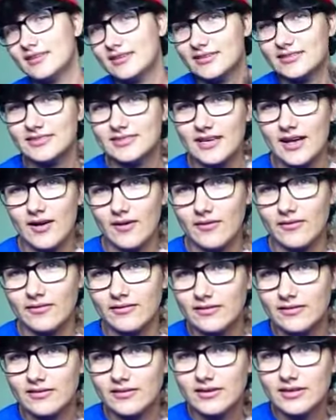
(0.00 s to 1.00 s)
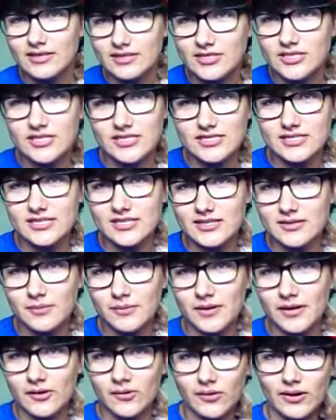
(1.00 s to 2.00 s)
So, she's gonna
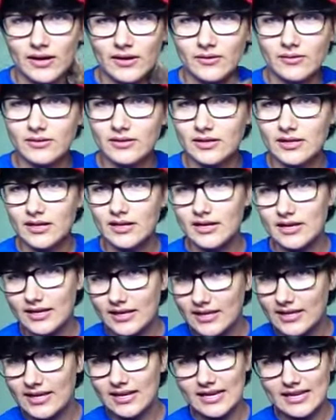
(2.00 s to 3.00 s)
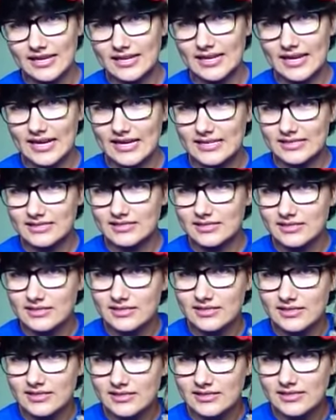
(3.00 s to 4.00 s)
be around in case
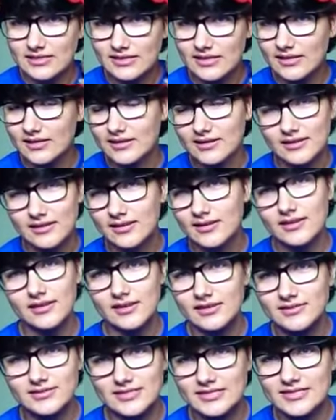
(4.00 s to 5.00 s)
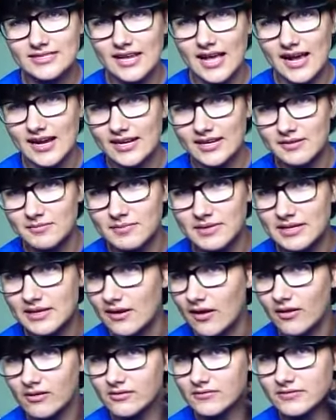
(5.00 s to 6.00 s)
she's not gonna be in
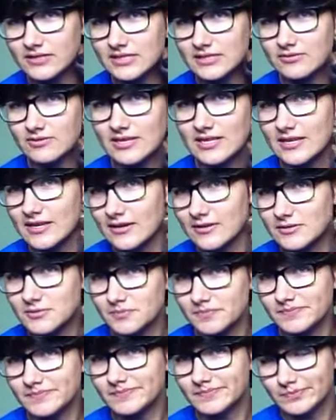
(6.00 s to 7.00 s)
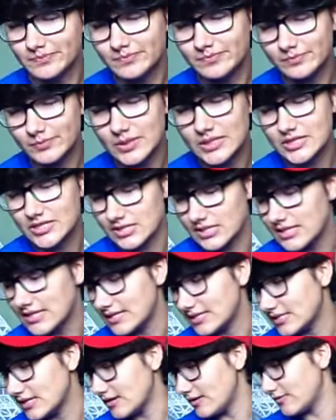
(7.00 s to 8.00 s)
all of these videos, but she
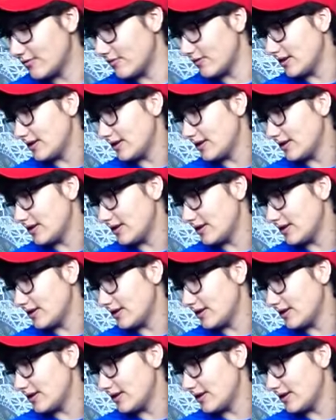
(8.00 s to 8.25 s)
is here for